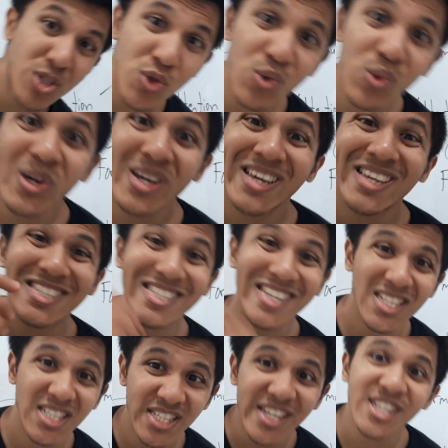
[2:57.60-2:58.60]
2 is
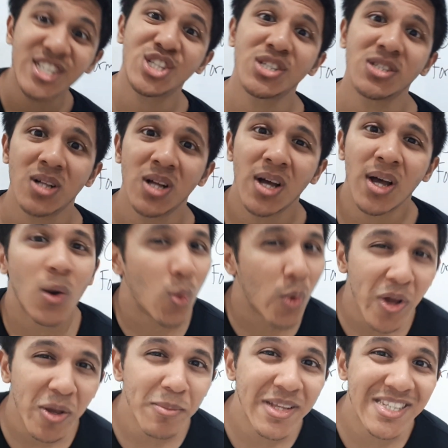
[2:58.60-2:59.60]
sensational. What
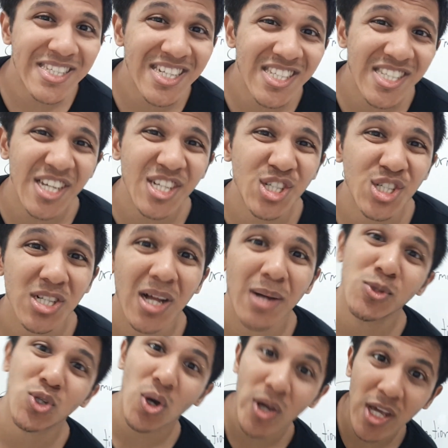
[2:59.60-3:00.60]
do I mean sensational?
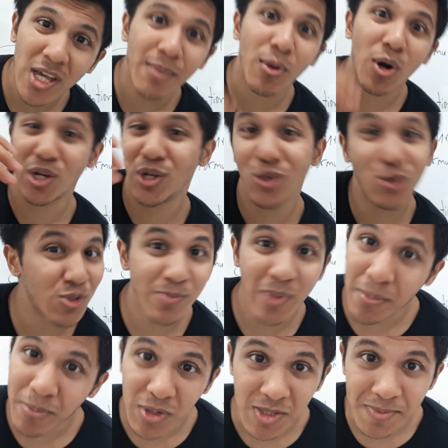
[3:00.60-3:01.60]
I'm talking about newspapers